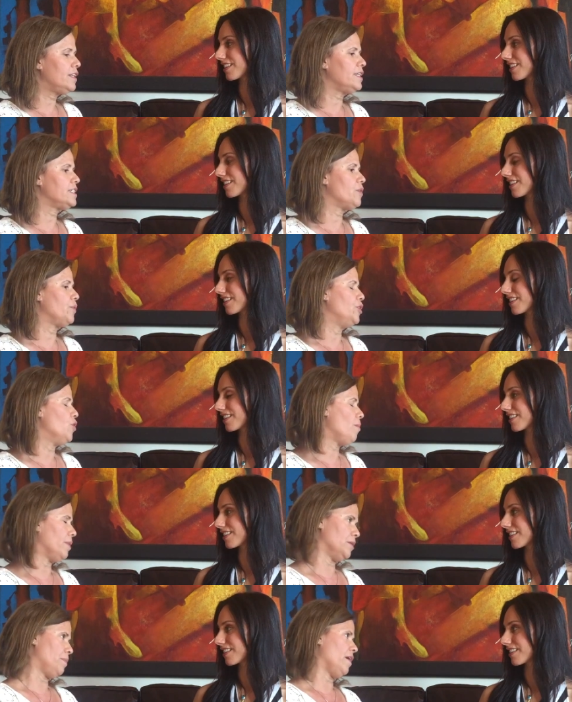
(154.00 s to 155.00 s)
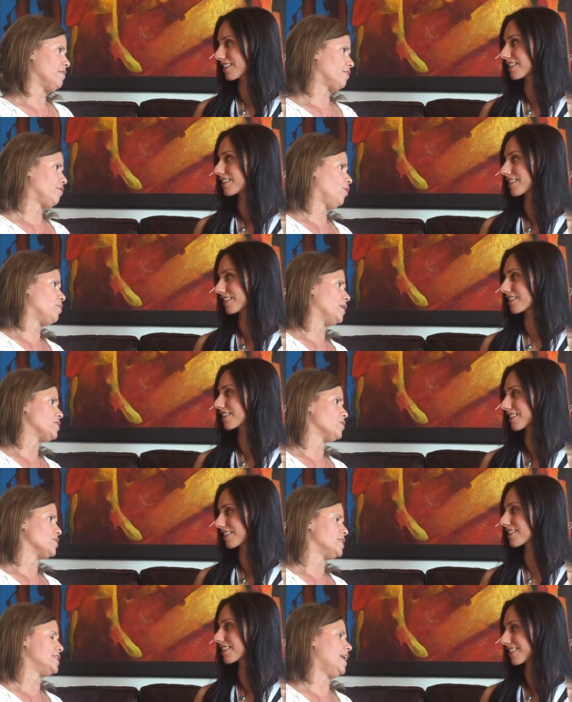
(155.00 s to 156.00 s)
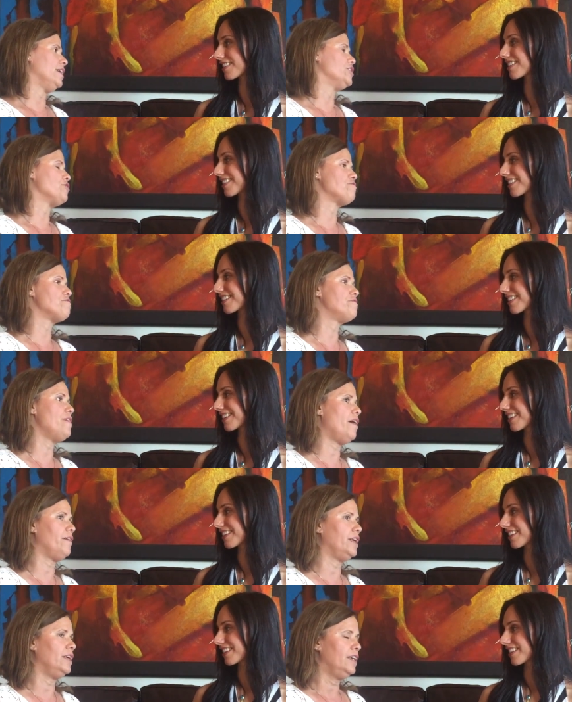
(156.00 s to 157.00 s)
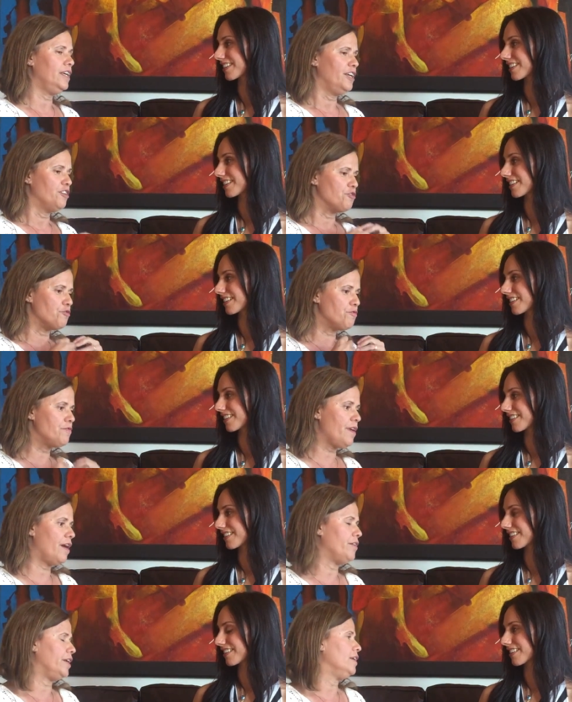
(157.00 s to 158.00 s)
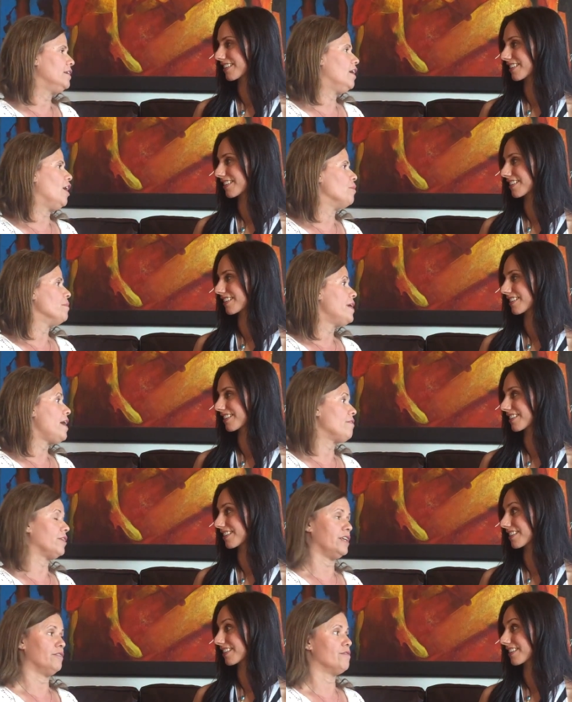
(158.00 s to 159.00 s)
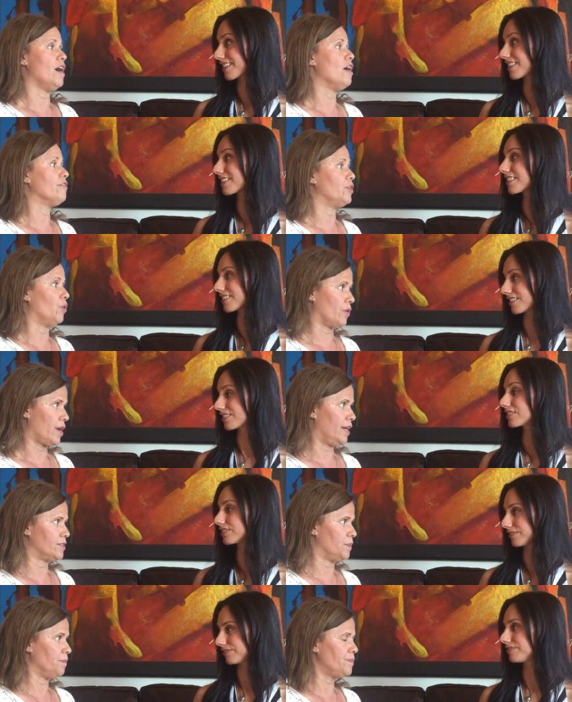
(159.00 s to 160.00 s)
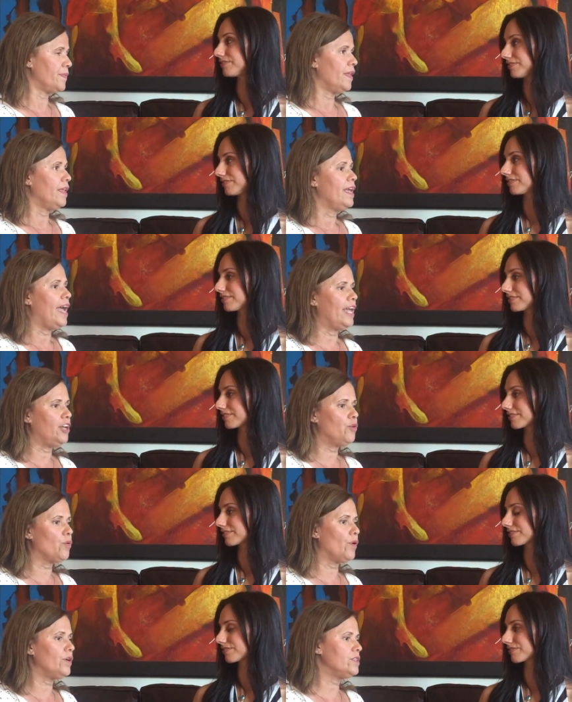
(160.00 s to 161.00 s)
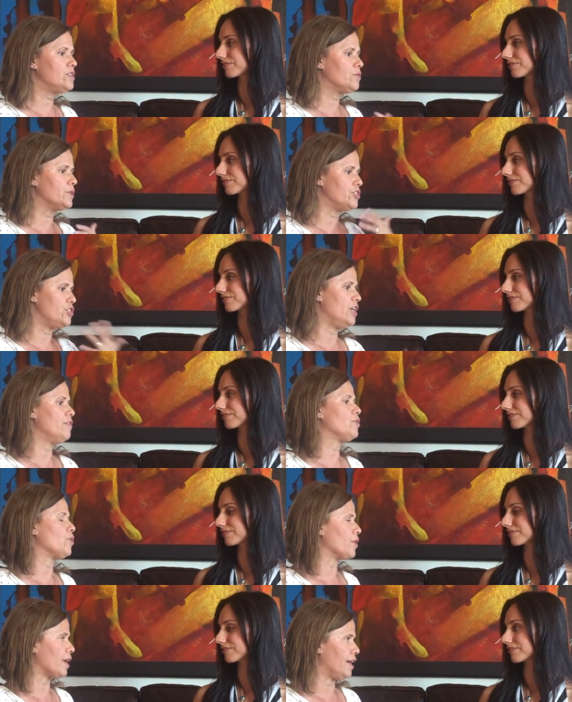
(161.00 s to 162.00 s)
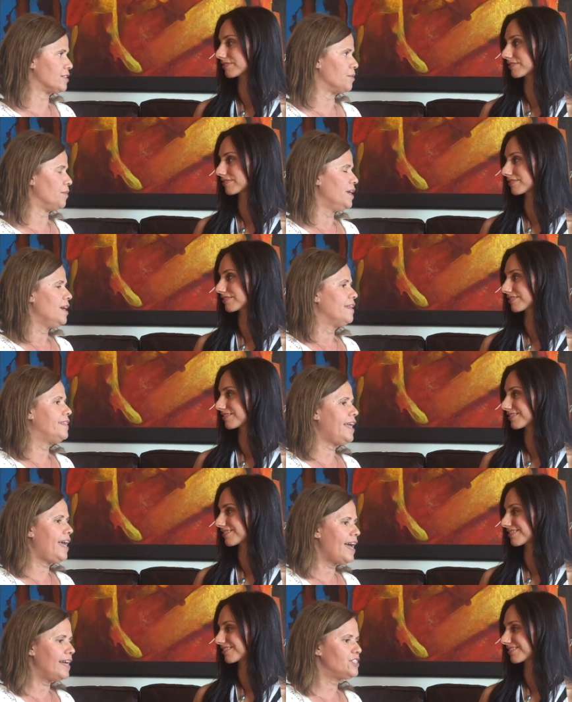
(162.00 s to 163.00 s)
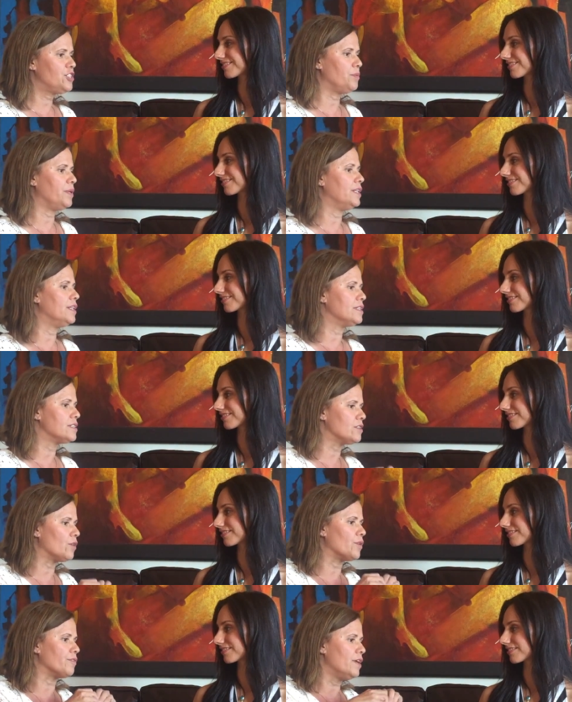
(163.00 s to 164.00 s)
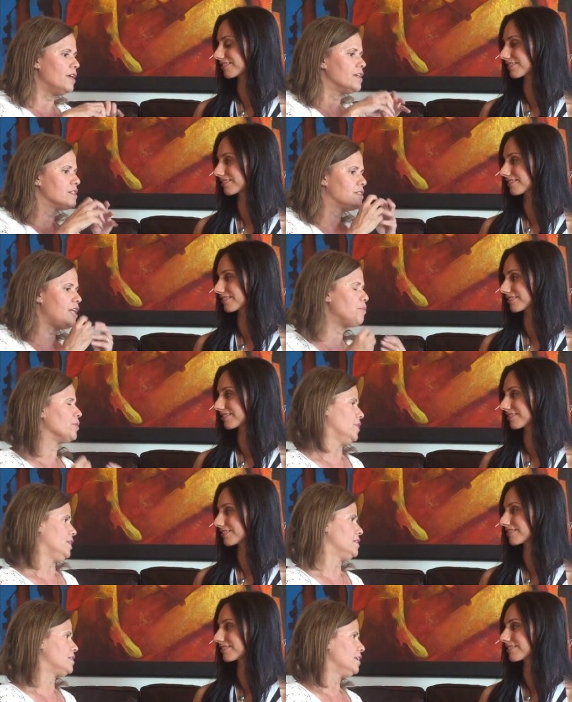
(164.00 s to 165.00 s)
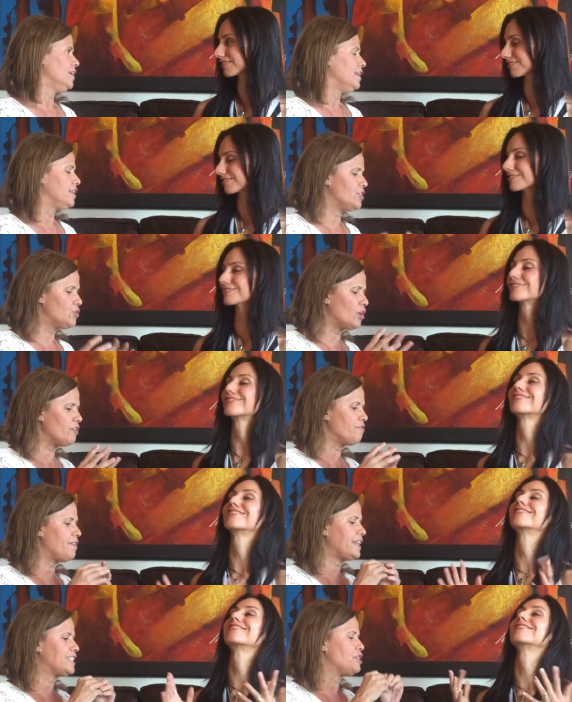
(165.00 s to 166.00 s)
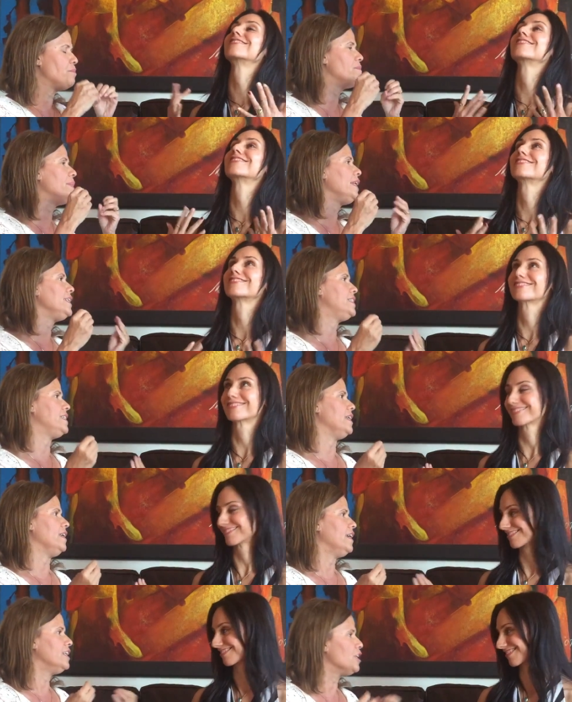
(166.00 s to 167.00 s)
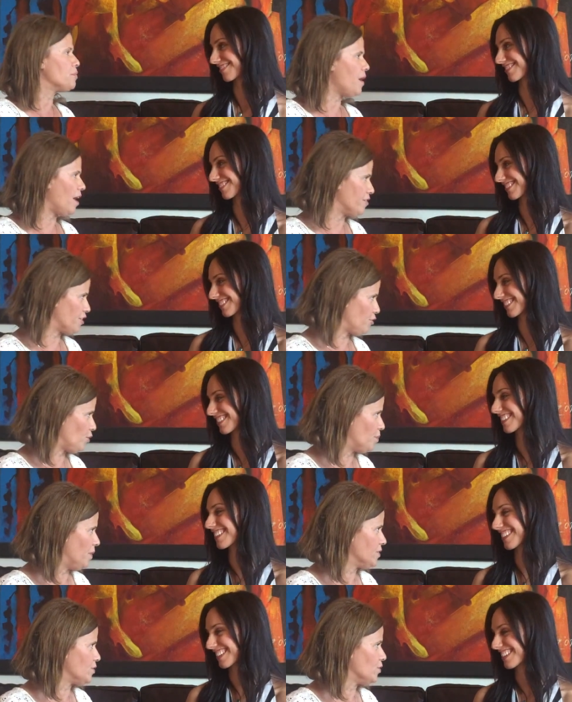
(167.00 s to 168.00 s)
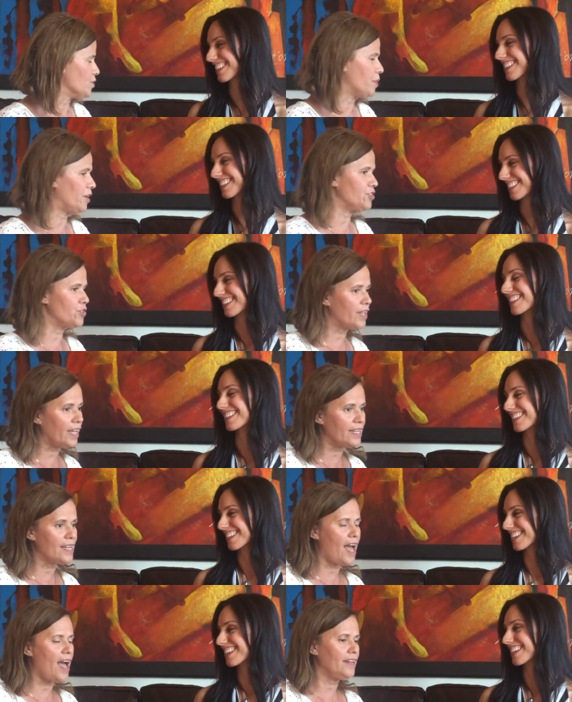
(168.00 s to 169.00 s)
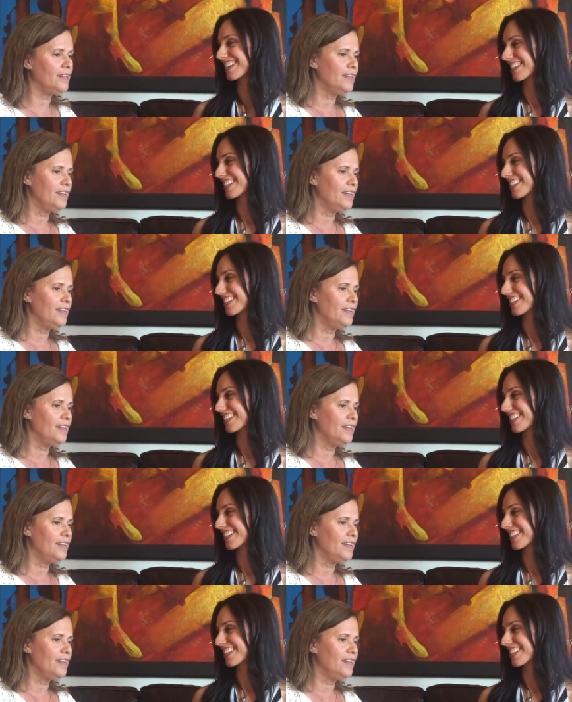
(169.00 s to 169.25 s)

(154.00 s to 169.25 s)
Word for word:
Speaker 1: the things that we know about the pelvic floor muscles is that it's very, very um, heavily involved in orgasm. And in order to achieve an orgasm, there has to be this sort of suppleness, this mm -hmm. sort of flexibility in the pelvic floor mm -hmm. muscles because you cannot